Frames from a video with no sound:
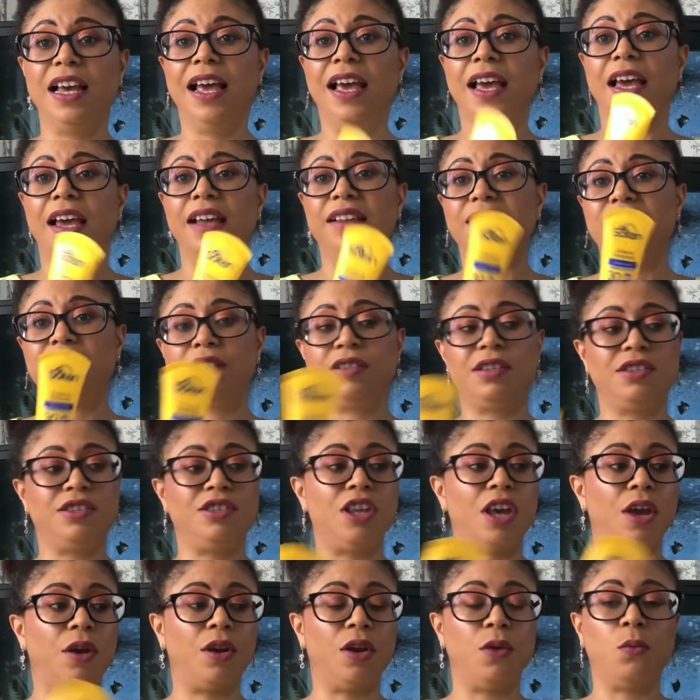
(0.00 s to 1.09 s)
And this is the
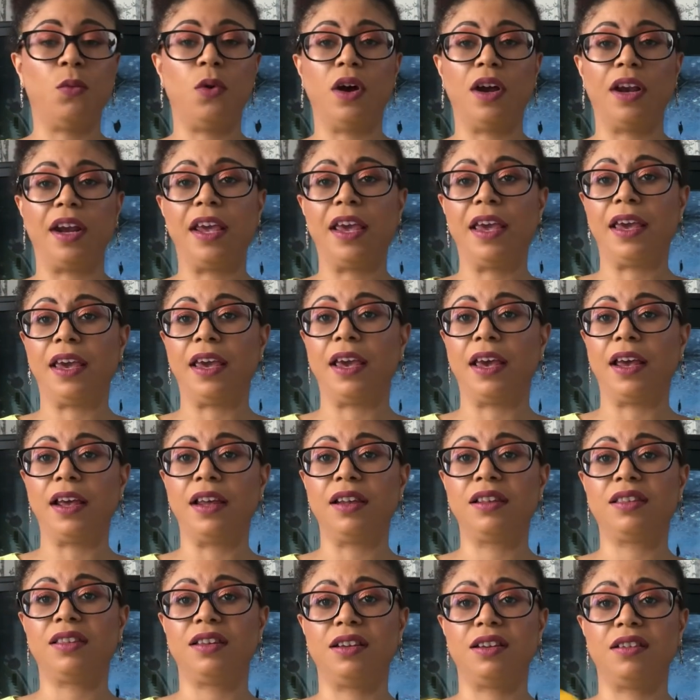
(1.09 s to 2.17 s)
only one here
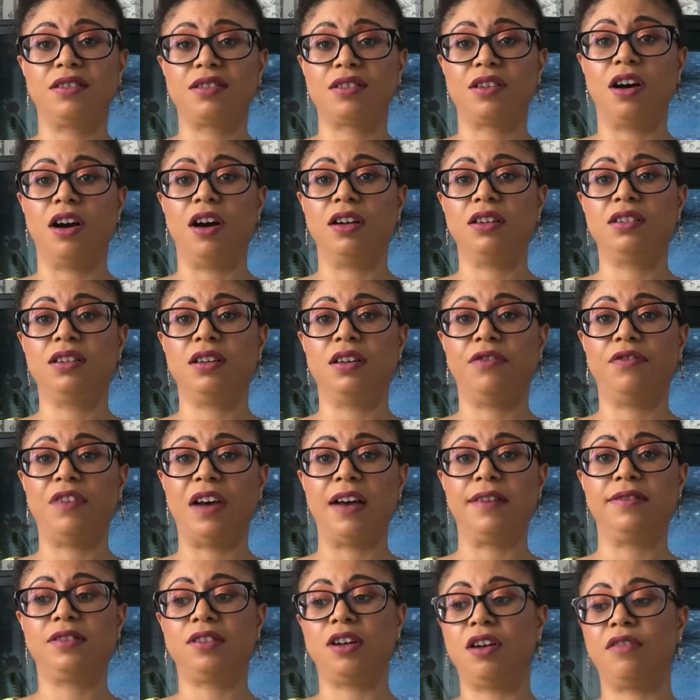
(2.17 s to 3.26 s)
that has got a
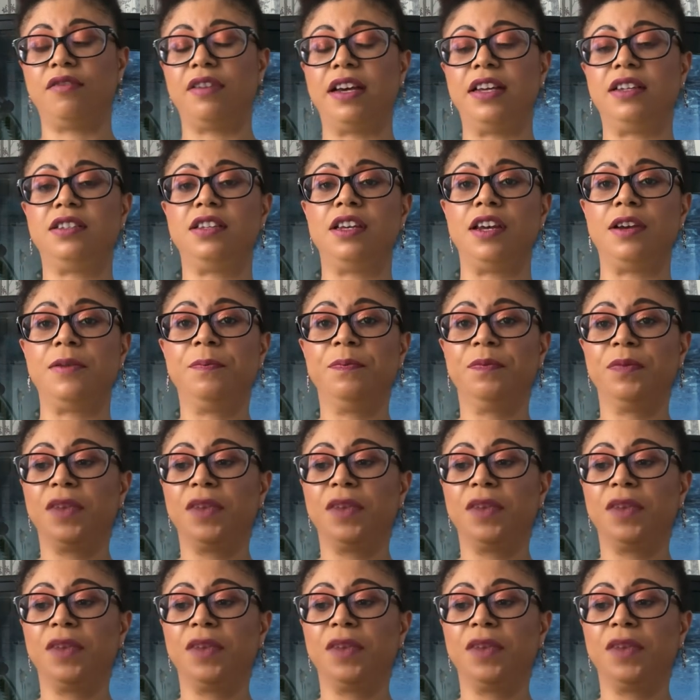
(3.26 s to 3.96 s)
5-star rating.